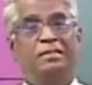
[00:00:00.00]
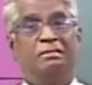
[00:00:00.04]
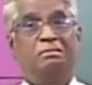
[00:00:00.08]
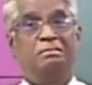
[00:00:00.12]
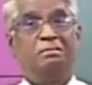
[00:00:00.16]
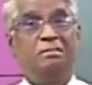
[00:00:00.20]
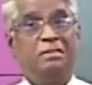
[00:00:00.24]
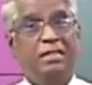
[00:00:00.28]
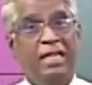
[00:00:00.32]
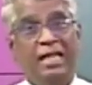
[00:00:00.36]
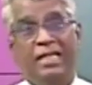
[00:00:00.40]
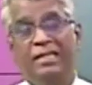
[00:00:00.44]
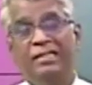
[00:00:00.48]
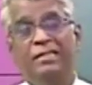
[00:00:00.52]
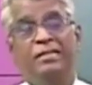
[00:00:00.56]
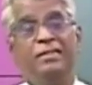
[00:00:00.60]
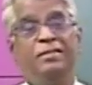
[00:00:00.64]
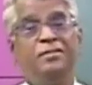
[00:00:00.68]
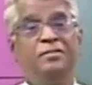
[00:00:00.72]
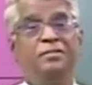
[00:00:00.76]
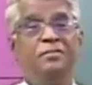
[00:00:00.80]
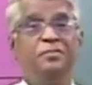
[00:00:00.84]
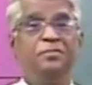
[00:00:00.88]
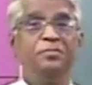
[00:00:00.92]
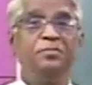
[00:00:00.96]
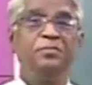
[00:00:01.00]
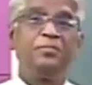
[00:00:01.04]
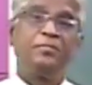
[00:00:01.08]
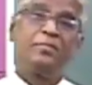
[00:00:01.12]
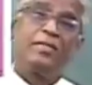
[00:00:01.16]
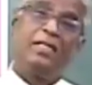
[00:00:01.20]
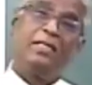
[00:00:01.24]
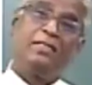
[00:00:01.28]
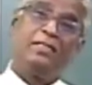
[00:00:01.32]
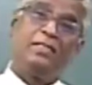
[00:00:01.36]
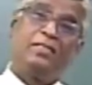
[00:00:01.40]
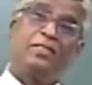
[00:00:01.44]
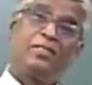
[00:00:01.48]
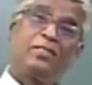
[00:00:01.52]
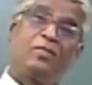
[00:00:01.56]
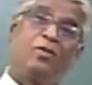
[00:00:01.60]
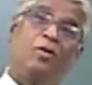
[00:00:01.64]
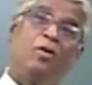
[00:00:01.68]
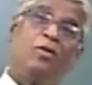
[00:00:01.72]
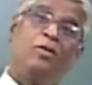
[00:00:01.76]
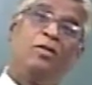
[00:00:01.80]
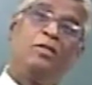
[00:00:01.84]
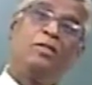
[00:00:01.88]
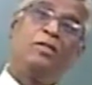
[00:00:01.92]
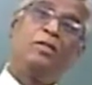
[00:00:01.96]
then it is
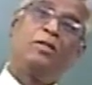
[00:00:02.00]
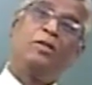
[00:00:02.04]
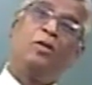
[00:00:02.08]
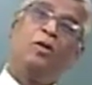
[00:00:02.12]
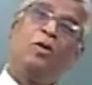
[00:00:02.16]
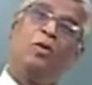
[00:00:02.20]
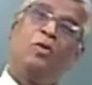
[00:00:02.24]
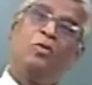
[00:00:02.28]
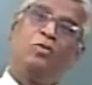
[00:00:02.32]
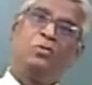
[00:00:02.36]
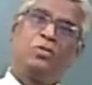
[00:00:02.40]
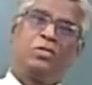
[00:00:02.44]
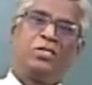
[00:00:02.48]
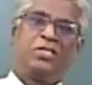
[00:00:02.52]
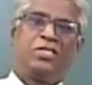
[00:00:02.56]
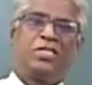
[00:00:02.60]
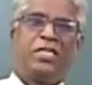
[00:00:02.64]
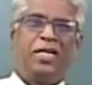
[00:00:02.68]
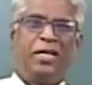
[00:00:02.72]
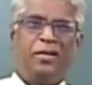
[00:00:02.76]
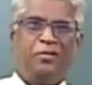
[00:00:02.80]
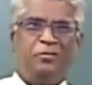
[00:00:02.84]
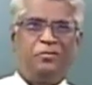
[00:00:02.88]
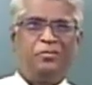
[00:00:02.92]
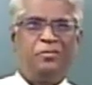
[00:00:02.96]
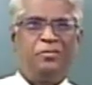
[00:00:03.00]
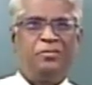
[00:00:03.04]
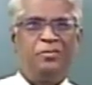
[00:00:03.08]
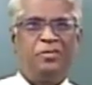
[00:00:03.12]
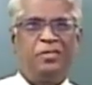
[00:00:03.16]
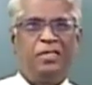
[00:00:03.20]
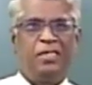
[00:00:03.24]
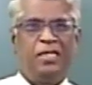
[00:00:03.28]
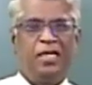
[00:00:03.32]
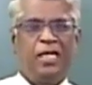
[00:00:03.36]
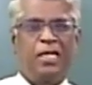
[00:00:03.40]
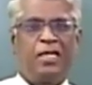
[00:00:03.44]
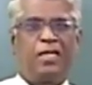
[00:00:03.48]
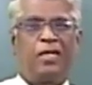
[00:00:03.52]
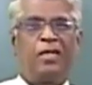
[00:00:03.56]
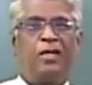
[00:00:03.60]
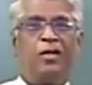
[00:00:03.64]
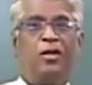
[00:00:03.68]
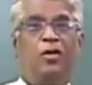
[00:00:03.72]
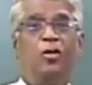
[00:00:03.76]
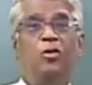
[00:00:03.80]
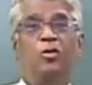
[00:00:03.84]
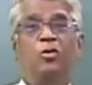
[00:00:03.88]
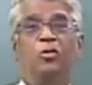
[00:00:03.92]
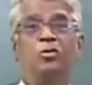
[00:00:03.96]
called a close shave. A
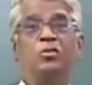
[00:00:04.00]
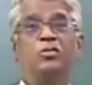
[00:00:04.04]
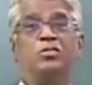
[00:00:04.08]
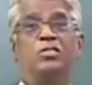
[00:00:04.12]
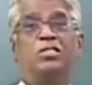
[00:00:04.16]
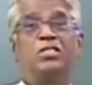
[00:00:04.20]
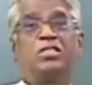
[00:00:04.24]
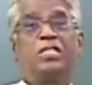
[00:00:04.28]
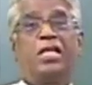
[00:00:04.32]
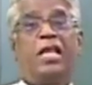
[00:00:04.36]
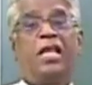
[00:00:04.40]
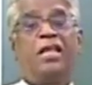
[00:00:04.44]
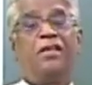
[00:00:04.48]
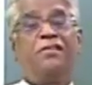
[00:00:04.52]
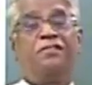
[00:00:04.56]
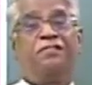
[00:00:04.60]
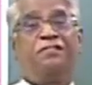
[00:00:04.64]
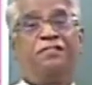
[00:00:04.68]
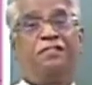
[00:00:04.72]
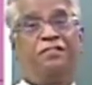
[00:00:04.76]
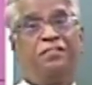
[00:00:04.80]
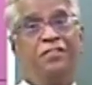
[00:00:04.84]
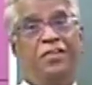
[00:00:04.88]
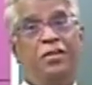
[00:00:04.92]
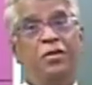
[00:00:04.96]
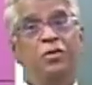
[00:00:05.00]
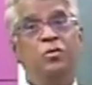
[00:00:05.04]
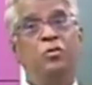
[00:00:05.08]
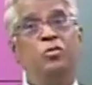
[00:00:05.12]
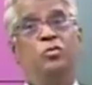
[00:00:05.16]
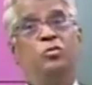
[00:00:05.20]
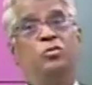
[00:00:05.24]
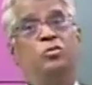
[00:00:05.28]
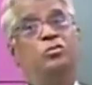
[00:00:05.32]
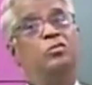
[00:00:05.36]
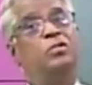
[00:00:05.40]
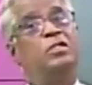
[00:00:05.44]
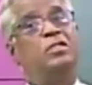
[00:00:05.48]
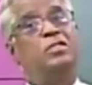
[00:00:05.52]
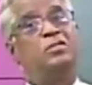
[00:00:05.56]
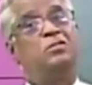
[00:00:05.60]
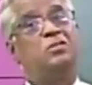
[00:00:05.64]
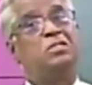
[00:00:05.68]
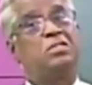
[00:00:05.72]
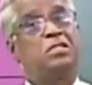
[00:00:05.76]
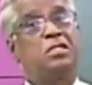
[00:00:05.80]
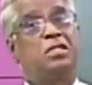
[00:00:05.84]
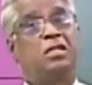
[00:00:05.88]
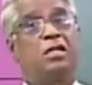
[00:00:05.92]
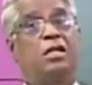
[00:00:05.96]
close shave, phew, it
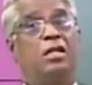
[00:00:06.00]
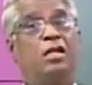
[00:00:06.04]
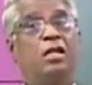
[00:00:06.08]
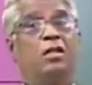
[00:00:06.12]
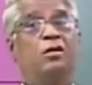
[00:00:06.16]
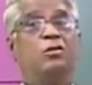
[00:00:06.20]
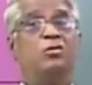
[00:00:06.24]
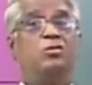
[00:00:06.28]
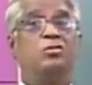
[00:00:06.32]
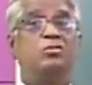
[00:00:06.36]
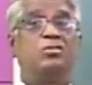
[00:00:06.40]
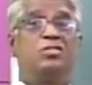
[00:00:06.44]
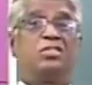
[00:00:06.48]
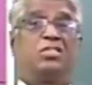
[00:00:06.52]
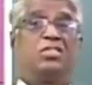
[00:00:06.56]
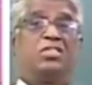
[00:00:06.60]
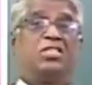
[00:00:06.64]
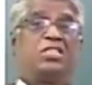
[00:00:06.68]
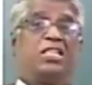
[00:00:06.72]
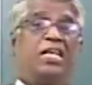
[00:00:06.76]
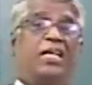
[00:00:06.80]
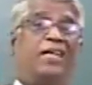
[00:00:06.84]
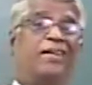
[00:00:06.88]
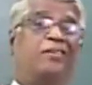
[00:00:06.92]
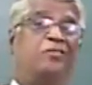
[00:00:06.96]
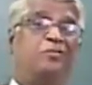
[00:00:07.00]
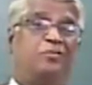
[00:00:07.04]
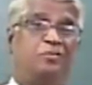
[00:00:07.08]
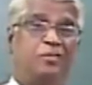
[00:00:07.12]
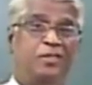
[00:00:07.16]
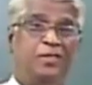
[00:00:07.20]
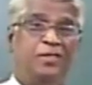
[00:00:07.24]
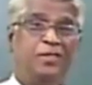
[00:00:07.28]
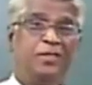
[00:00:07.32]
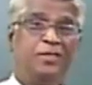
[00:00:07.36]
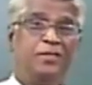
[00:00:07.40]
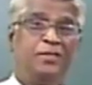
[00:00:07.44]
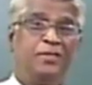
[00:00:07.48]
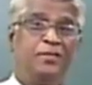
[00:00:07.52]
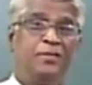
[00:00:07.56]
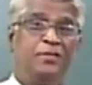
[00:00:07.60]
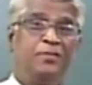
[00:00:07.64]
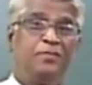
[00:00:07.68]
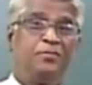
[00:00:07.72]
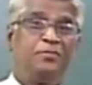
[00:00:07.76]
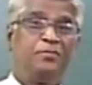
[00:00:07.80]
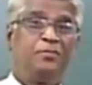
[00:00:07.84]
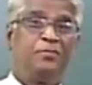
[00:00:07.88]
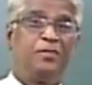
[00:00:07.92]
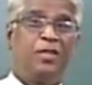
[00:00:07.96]
was a close shave.
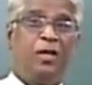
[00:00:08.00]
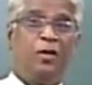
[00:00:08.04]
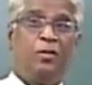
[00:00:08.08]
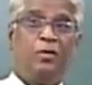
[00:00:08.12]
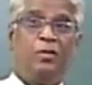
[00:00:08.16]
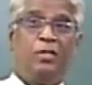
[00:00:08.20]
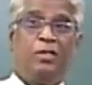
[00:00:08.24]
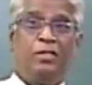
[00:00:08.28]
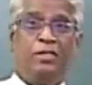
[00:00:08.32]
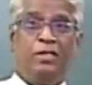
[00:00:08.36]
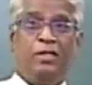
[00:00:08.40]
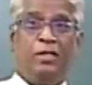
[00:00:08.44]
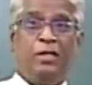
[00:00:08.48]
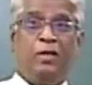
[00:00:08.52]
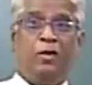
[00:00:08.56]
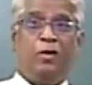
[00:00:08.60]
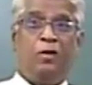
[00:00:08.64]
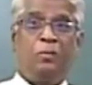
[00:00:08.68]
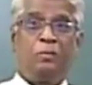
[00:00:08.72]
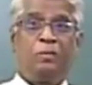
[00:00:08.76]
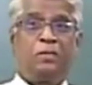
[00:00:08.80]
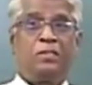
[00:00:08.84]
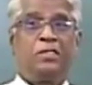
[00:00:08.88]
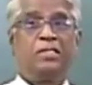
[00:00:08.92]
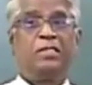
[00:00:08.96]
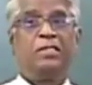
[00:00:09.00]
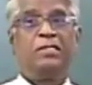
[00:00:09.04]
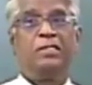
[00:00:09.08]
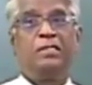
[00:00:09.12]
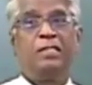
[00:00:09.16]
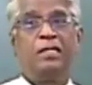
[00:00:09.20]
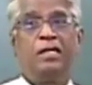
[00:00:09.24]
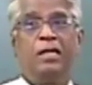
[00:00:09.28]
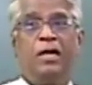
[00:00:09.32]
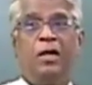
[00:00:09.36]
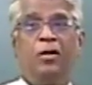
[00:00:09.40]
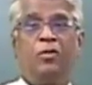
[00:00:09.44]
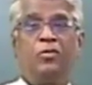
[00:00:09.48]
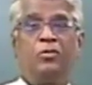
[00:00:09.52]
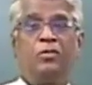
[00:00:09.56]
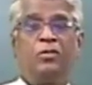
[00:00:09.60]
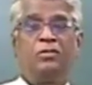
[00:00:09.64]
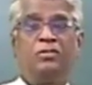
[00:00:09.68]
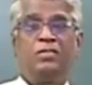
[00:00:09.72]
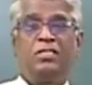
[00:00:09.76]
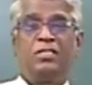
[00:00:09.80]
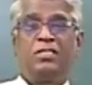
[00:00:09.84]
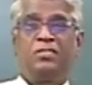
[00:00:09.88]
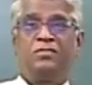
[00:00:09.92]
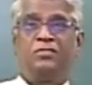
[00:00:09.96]
Now the option out
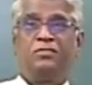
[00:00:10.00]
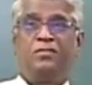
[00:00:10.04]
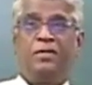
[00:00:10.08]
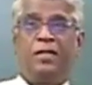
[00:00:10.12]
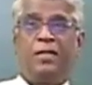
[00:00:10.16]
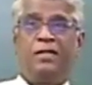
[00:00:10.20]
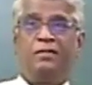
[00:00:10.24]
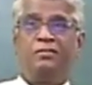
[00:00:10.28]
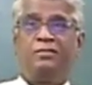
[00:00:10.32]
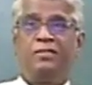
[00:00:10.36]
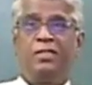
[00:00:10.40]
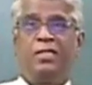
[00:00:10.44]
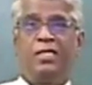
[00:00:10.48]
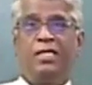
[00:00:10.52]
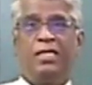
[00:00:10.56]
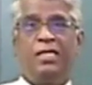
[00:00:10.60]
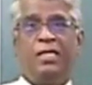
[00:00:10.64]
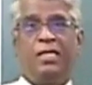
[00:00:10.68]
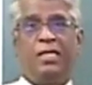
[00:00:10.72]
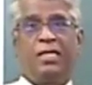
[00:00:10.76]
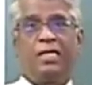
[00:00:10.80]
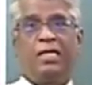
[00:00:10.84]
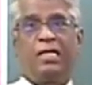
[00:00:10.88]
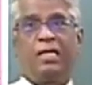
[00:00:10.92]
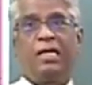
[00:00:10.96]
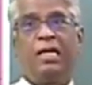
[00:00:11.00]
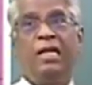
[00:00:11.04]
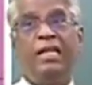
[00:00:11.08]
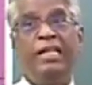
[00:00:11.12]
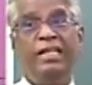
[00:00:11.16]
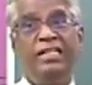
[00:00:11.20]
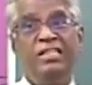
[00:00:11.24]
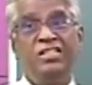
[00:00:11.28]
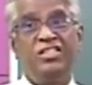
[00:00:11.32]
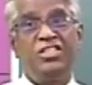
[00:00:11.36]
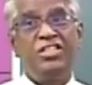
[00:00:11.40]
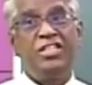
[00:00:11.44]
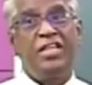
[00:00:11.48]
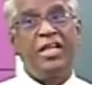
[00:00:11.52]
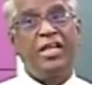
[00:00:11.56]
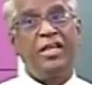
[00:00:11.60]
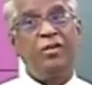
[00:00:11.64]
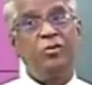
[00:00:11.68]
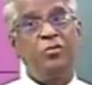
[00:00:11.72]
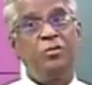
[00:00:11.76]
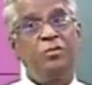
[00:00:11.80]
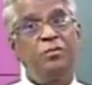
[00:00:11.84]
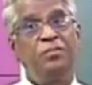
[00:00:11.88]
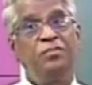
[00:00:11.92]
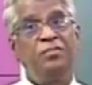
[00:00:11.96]
of these 5, a clean
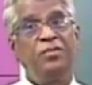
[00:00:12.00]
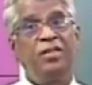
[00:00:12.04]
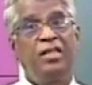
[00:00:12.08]
shave,